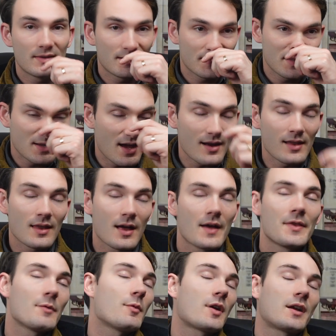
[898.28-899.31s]
There's not a
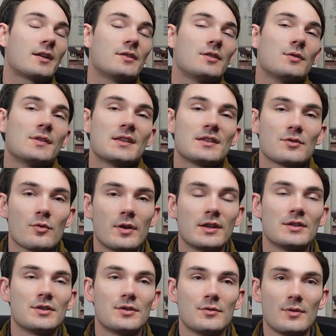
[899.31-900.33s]
lot that we're going to do that's
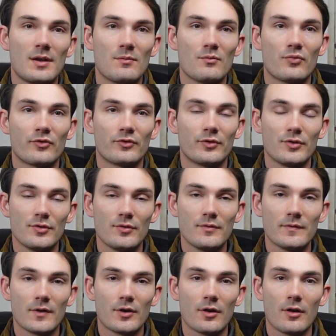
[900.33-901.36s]
going to
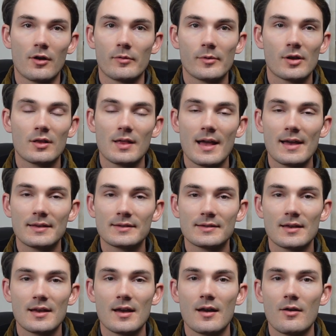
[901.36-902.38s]
improve our armor
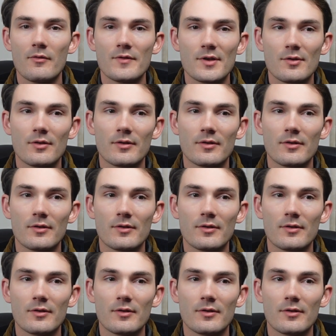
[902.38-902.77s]
class uh, over